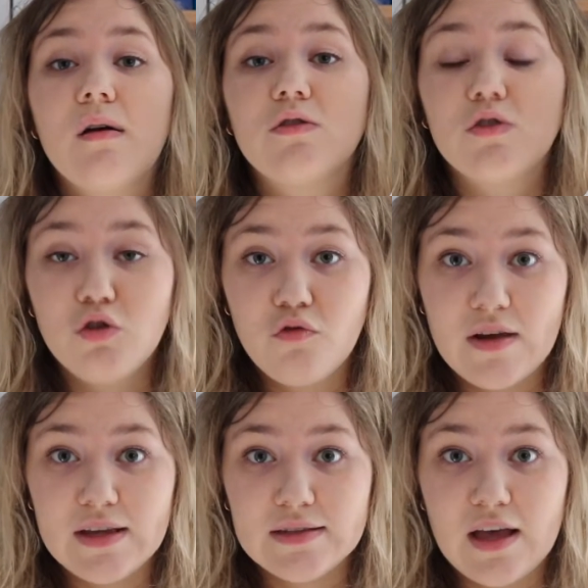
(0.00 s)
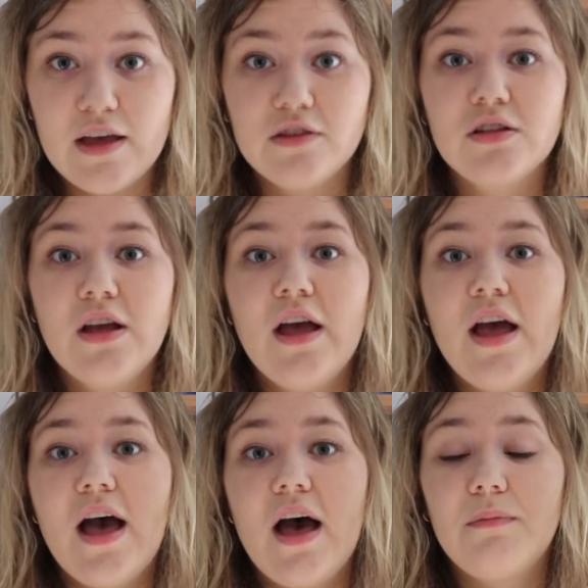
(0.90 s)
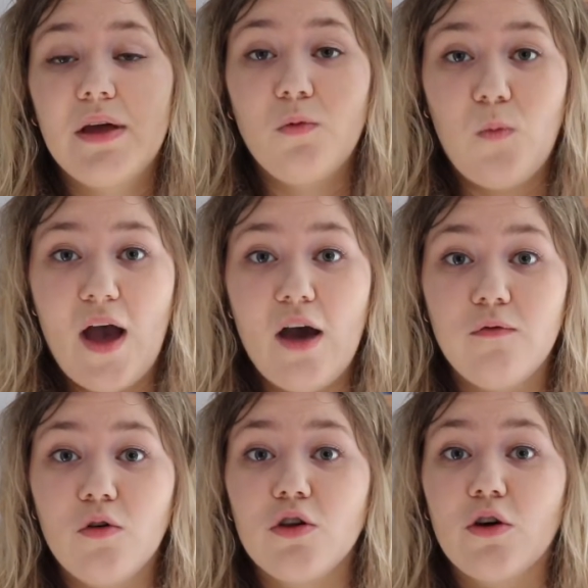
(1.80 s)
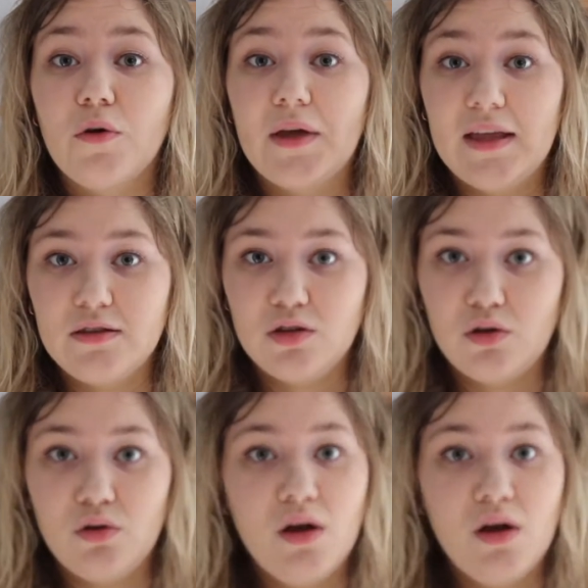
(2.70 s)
do your research and be aware of what you're going into.